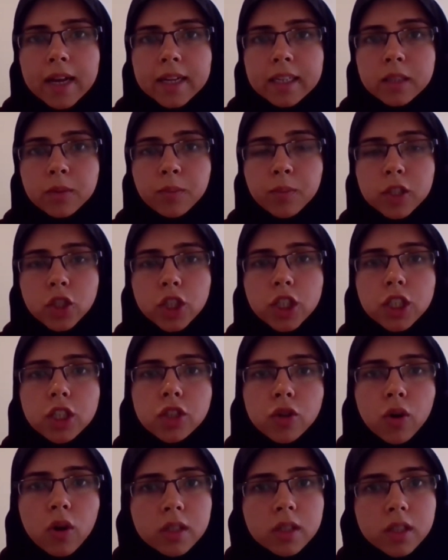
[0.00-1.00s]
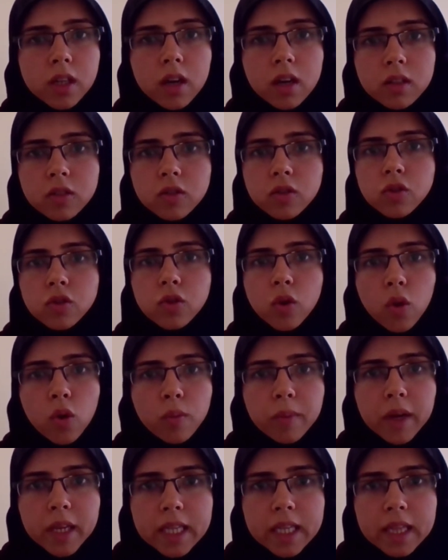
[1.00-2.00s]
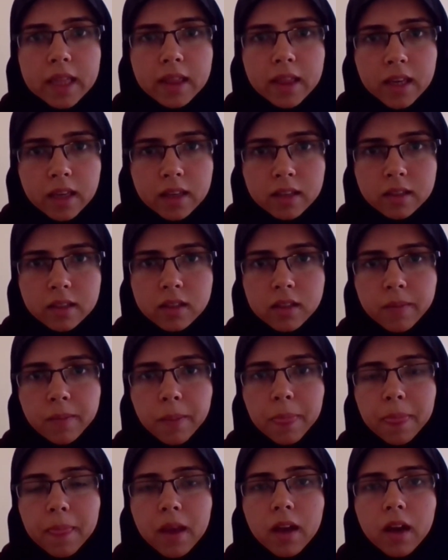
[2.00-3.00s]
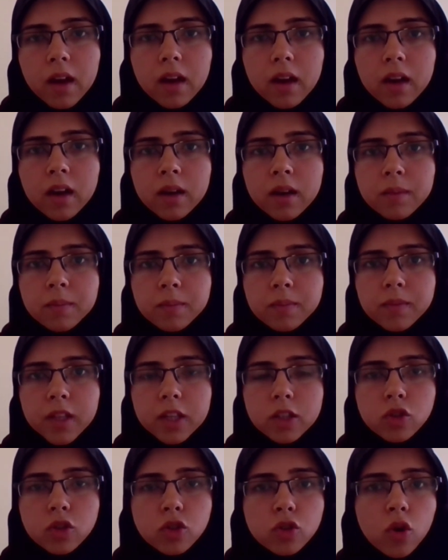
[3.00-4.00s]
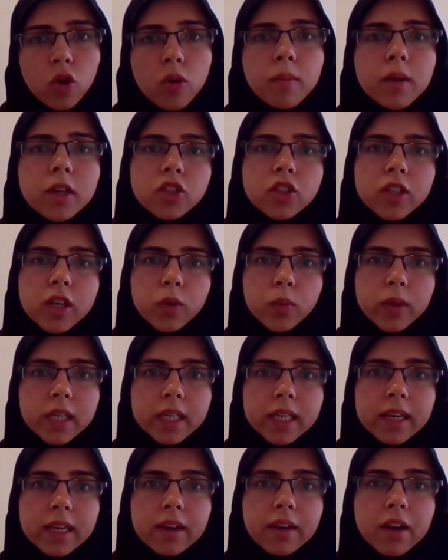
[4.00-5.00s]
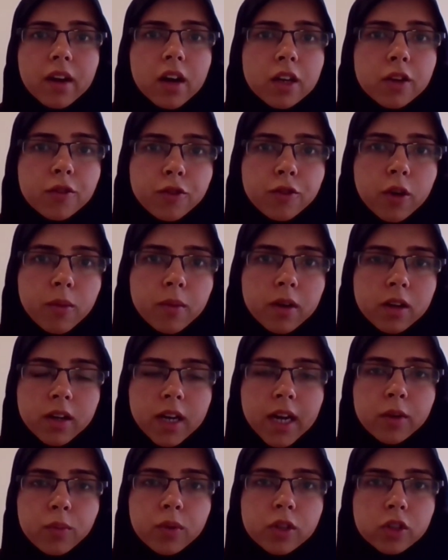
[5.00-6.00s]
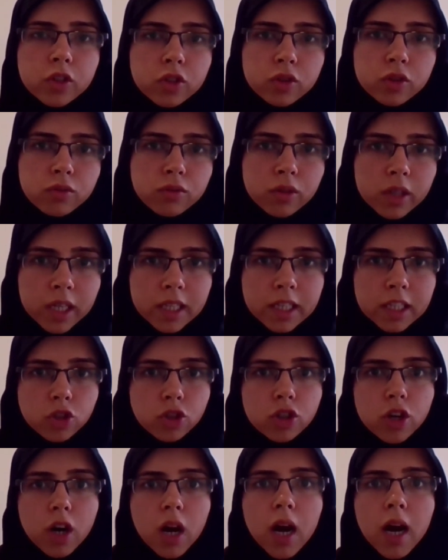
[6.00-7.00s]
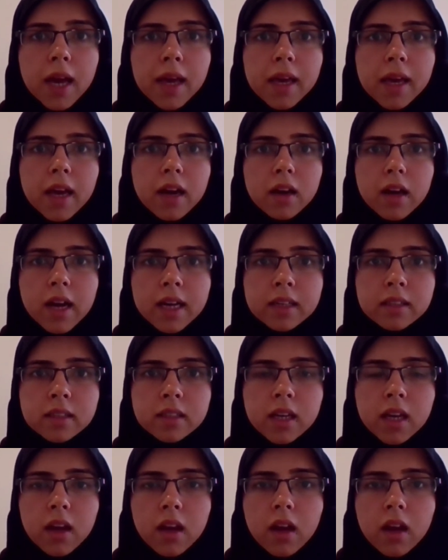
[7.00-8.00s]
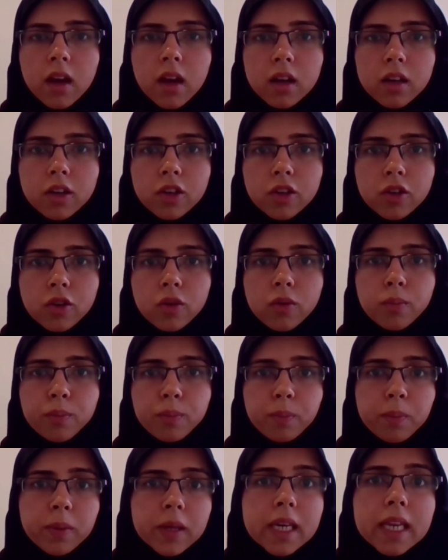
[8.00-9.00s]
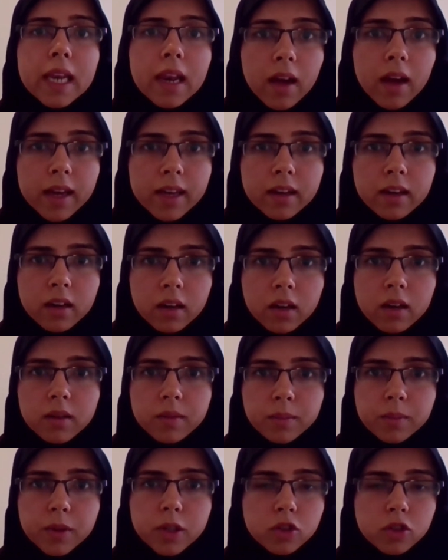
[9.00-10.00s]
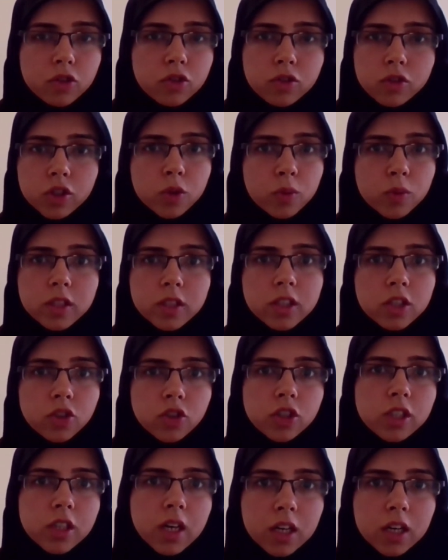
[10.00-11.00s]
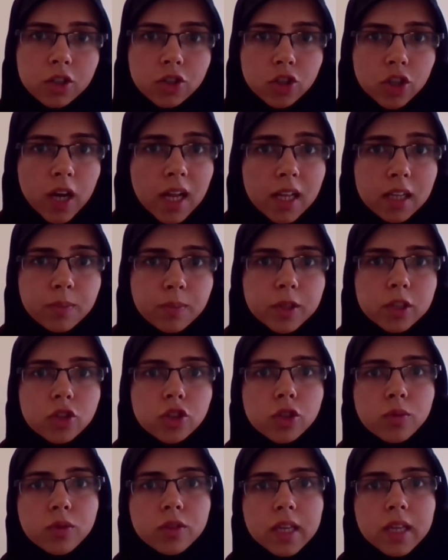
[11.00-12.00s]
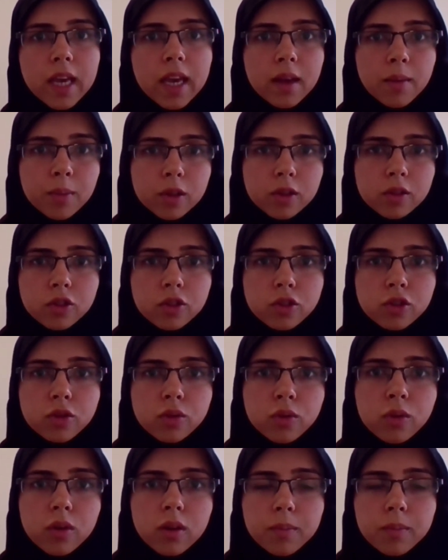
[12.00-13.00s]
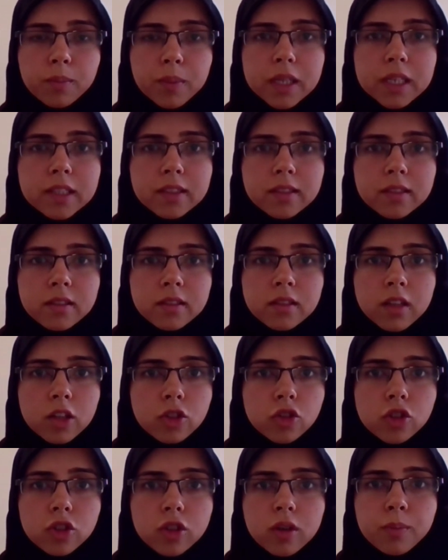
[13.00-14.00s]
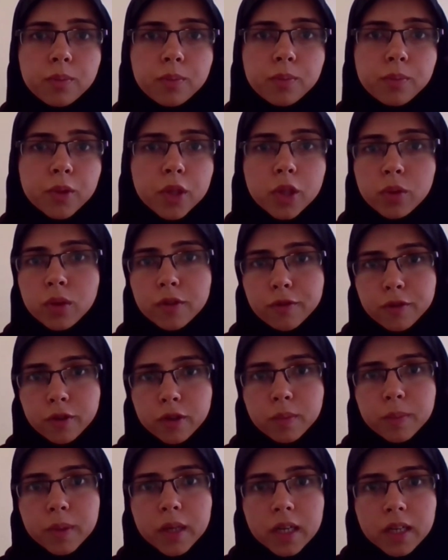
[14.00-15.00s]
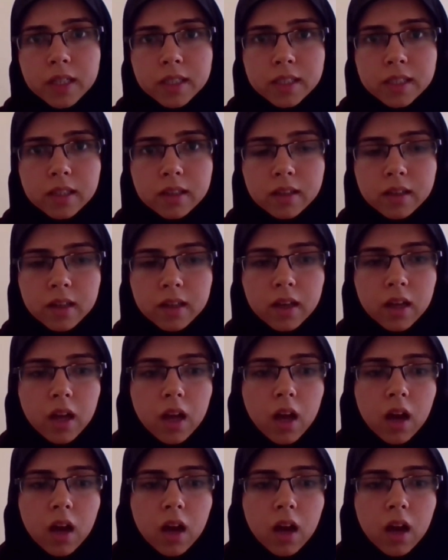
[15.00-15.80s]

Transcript: And, but she taught us so many things. Um, there's so much that we can learn from her and we should really try and, you know, be like her because she was such a young child, but she was able to be such a beautiful person.